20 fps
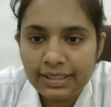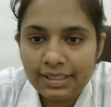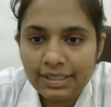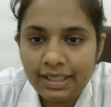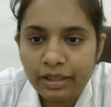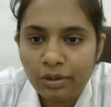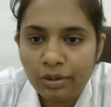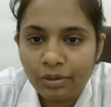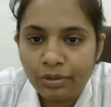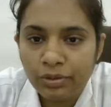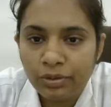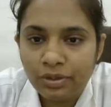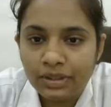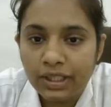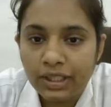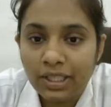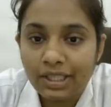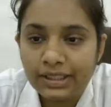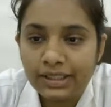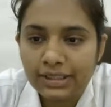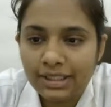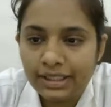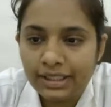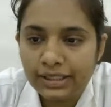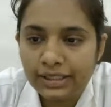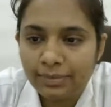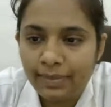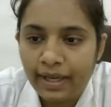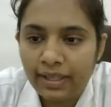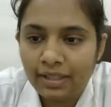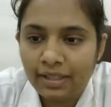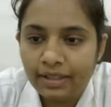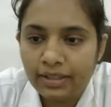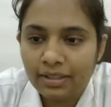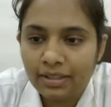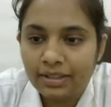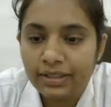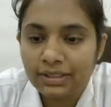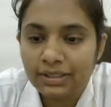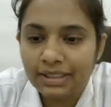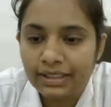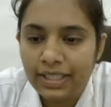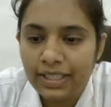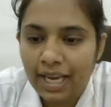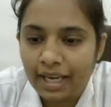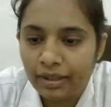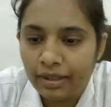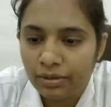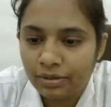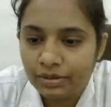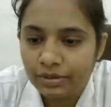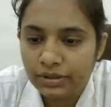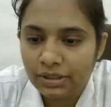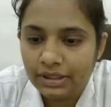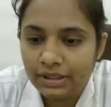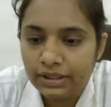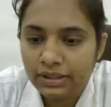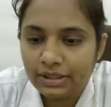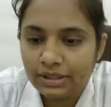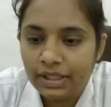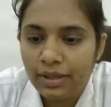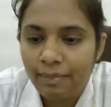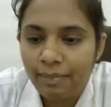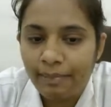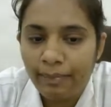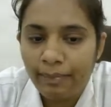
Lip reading: include the assessment, nursing diagnosis,